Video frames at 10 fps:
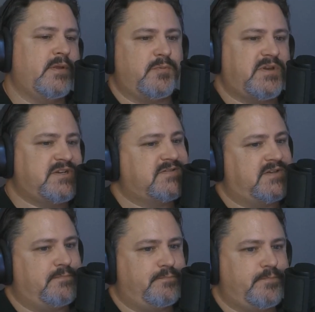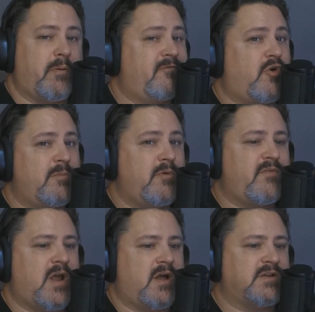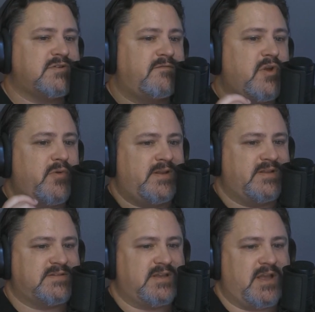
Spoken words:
So we shall see. But before we move on, also of note in this